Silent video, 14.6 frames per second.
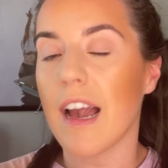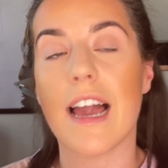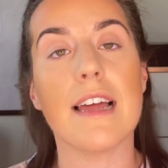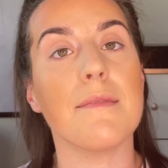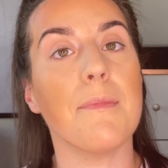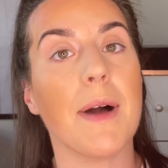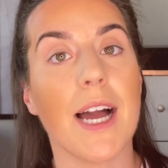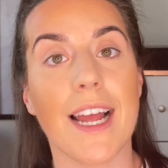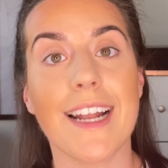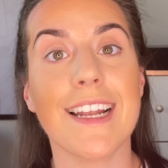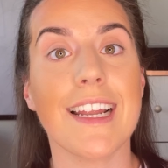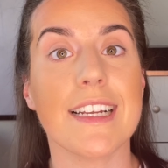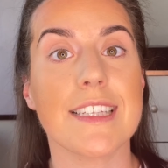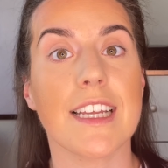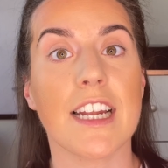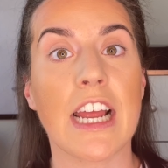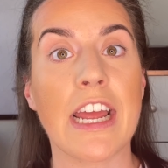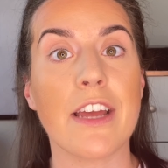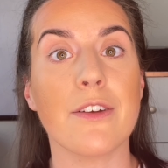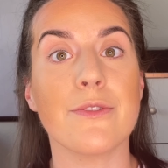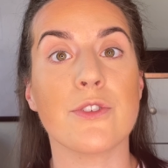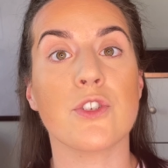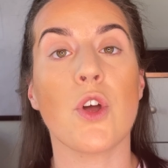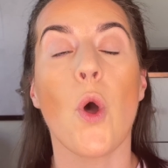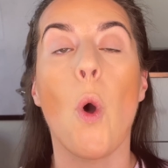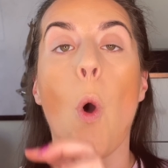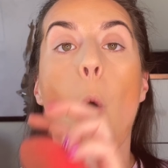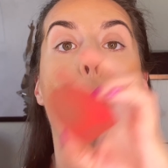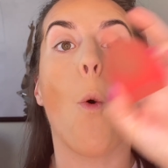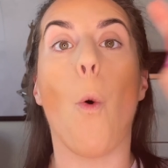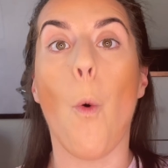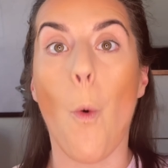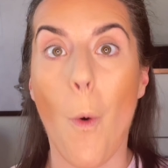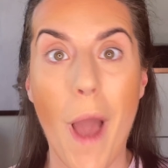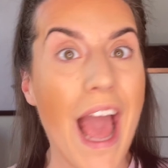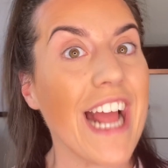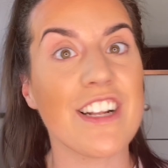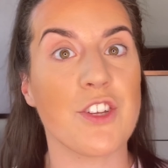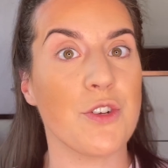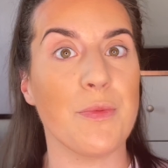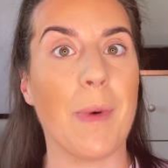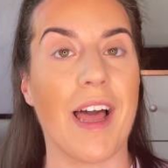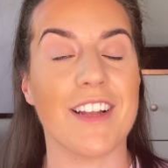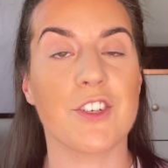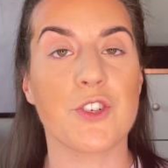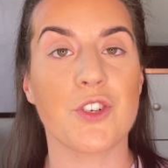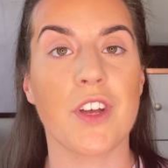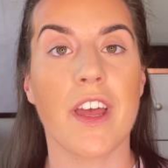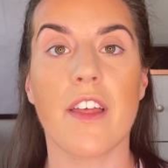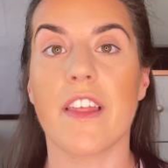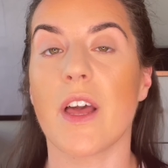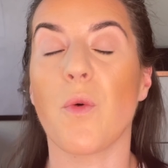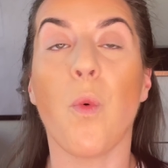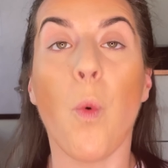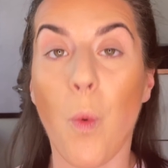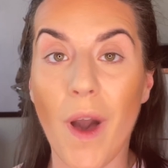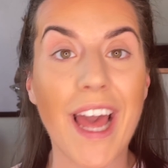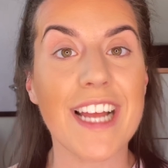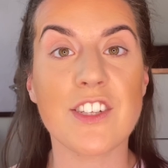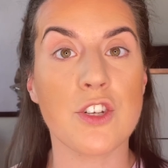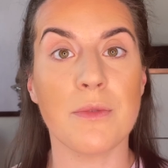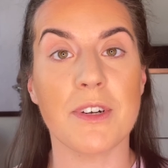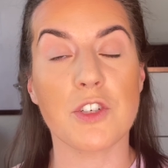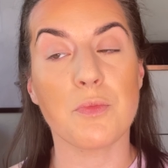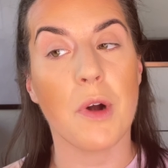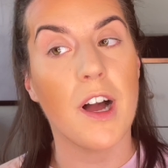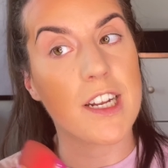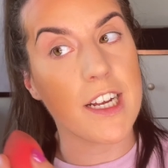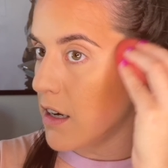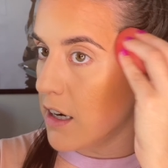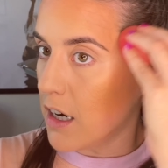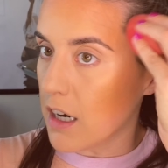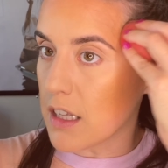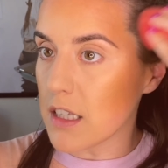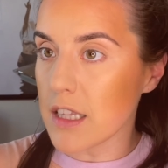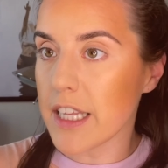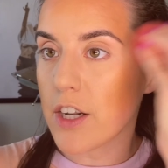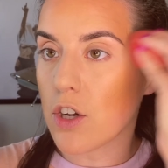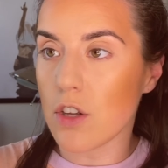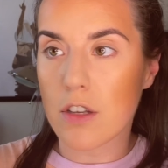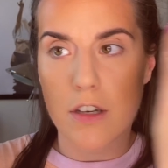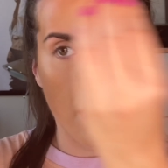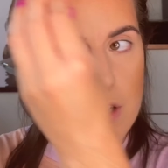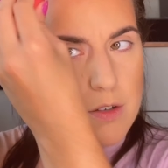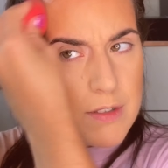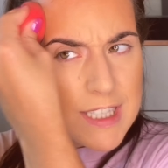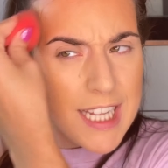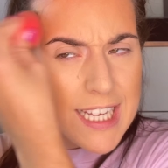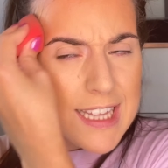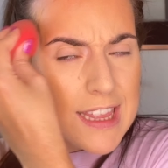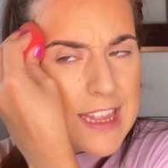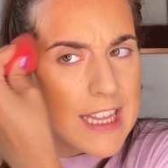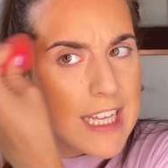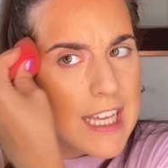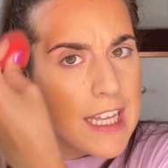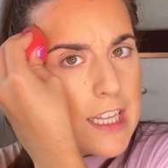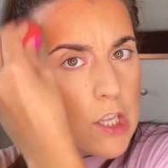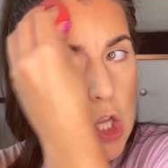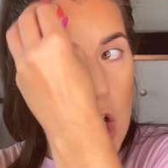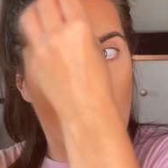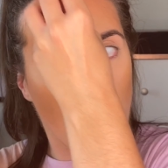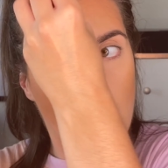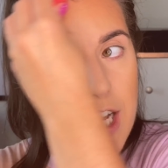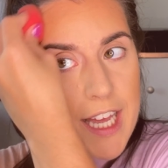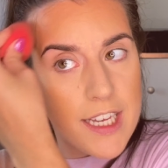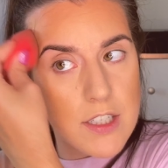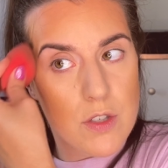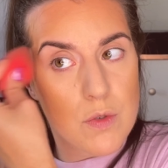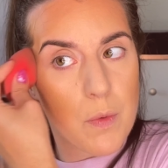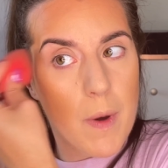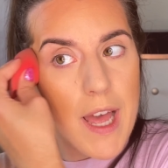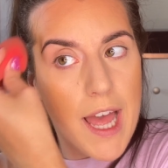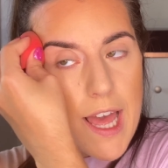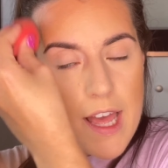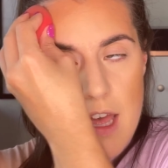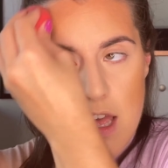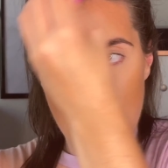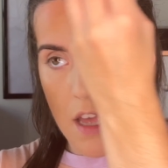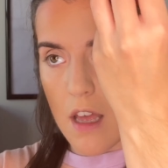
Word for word: And mine is that I used way too much, like way too much product. A little goes like the longest way.